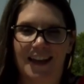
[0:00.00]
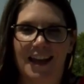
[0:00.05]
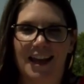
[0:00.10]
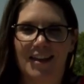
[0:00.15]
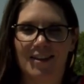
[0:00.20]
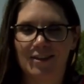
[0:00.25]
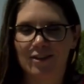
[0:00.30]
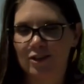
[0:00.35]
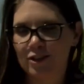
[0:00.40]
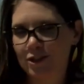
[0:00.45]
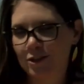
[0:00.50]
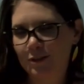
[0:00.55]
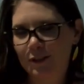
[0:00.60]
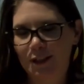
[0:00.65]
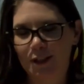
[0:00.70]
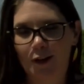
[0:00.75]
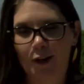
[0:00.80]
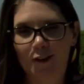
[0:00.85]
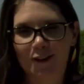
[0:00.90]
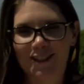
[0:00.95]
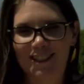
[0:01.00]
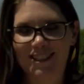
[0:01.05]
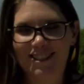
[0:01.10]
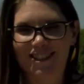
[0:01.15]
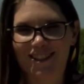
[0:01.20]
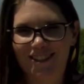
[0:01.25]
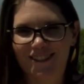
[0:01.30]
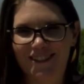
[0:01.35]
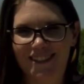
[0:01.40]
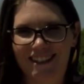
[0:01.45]
and you can get all the
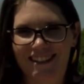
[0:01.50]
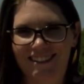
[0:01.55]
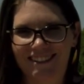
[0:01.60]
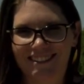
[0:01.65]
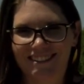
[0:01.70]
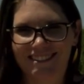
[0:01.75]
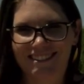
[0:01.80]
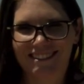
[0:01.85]
details there.